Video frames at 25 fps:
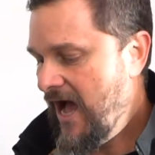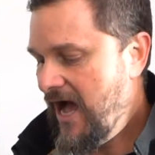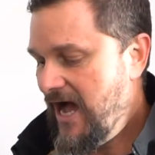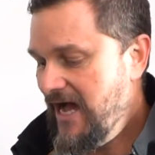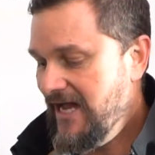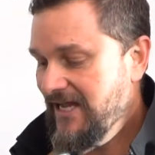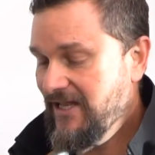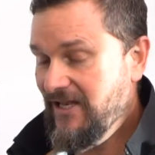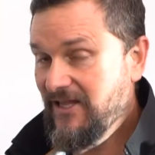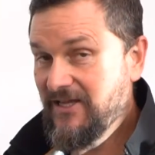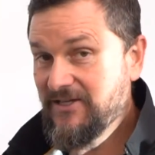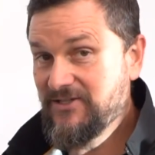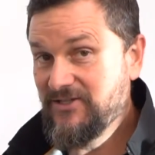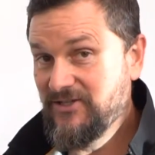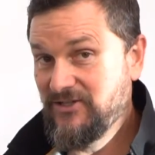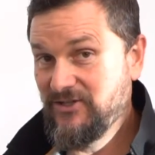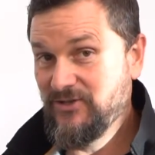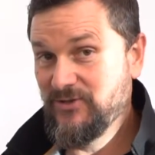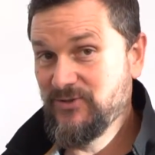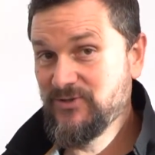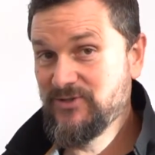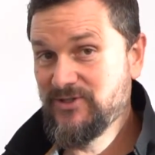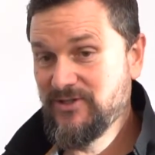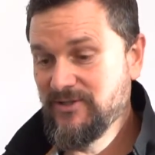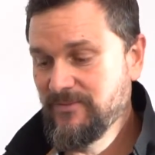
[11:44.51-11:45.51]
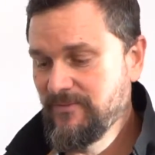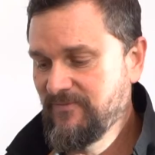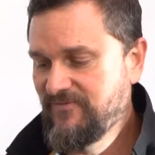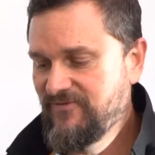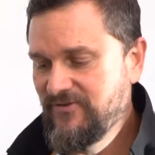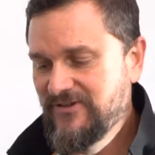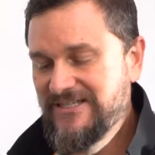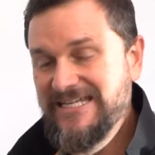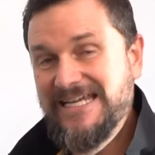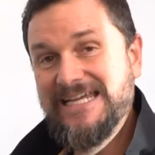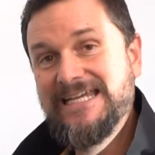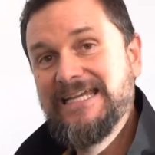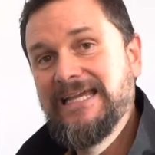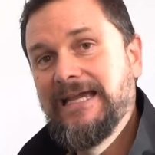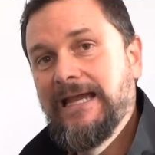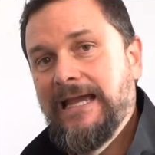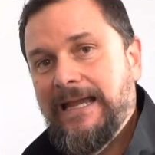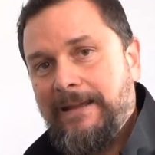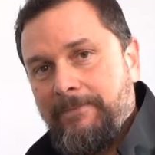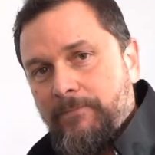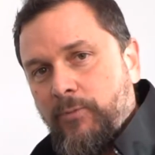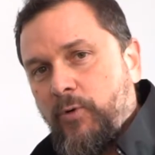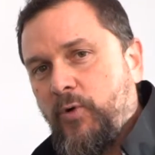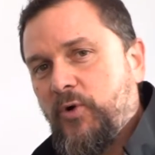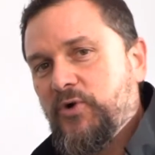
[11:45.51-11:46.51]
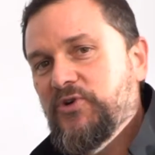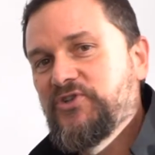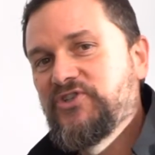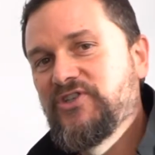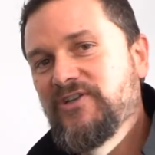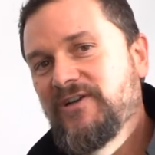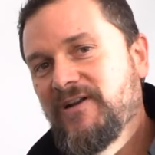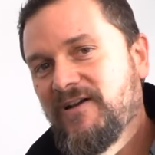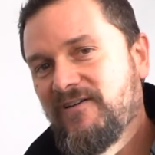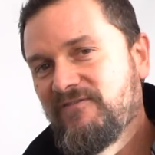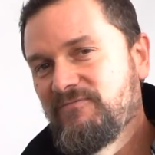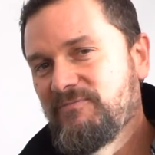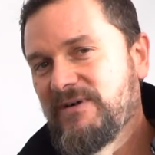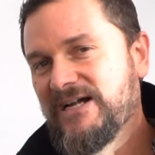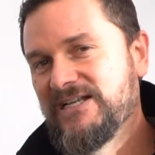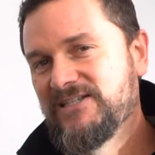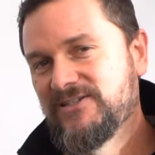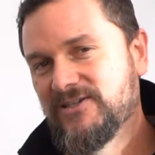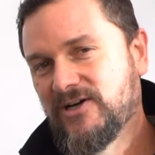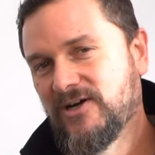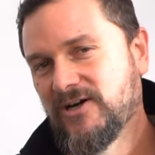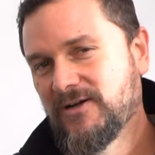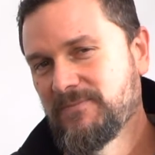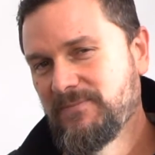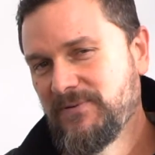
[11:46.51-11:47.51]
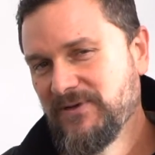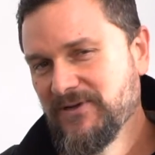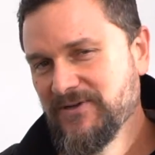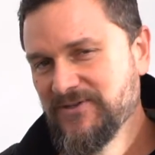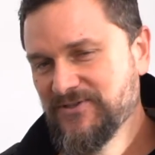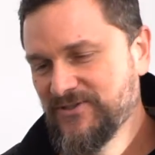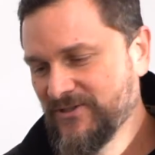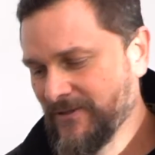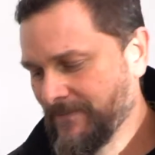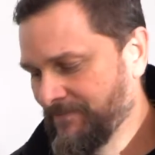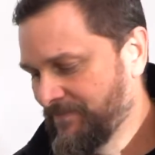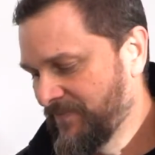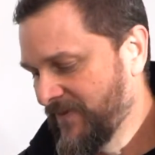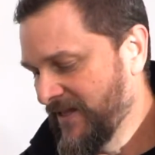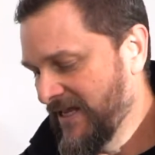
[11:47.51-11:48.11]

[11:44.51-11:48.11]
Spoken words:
I like to use them for taking a portion of my dark beers,